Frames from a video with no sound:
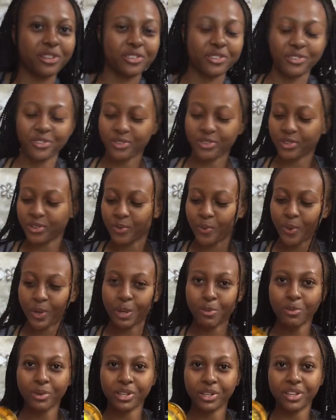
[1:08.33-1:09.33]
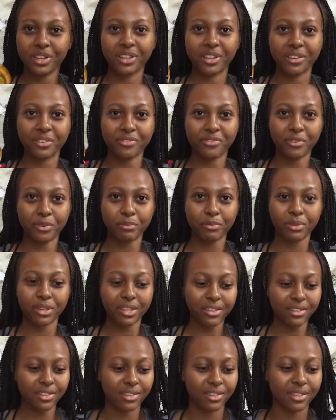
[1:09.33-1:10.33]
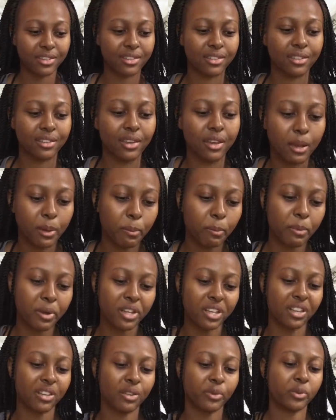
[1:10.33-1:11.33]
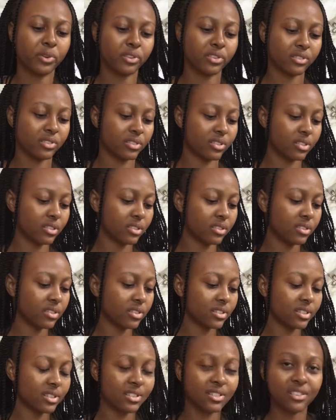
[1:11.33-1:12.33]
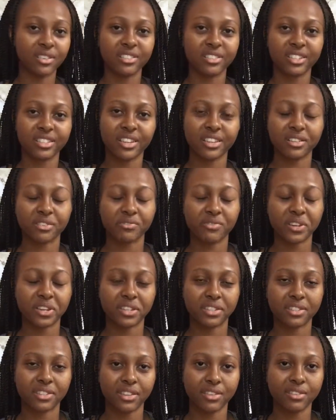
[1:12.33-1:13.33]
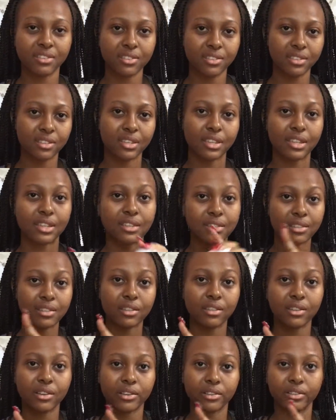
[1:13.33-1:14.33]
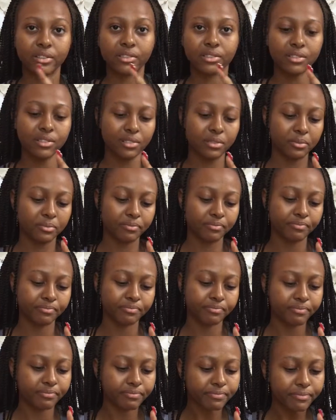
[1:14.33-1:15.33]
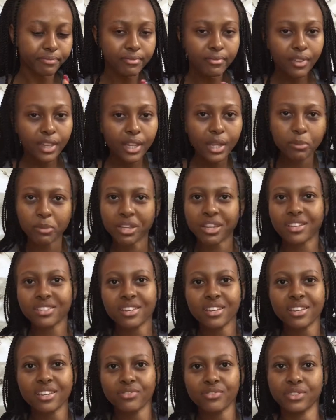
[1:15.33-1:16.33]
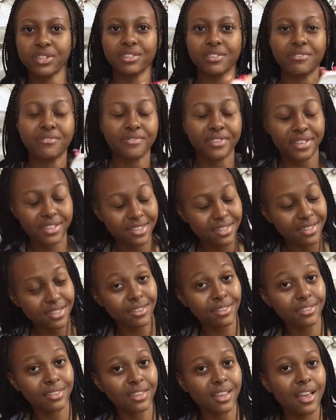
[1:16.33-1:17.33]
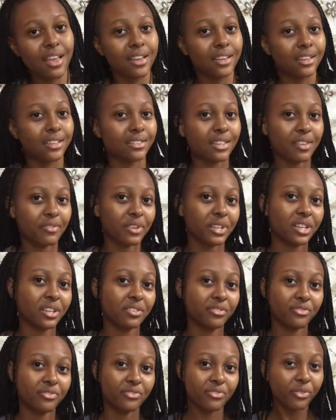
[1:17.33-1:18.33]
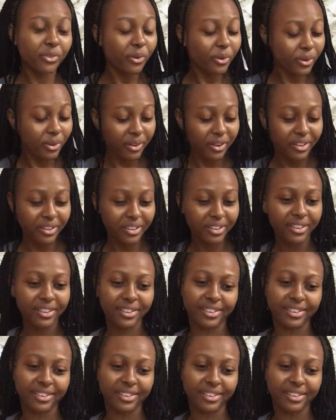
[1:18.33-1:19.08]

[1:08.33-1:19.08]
not sure what I'm gonna get from this, but it was $13.95 EC dollars because I live in St. Vincent, 784.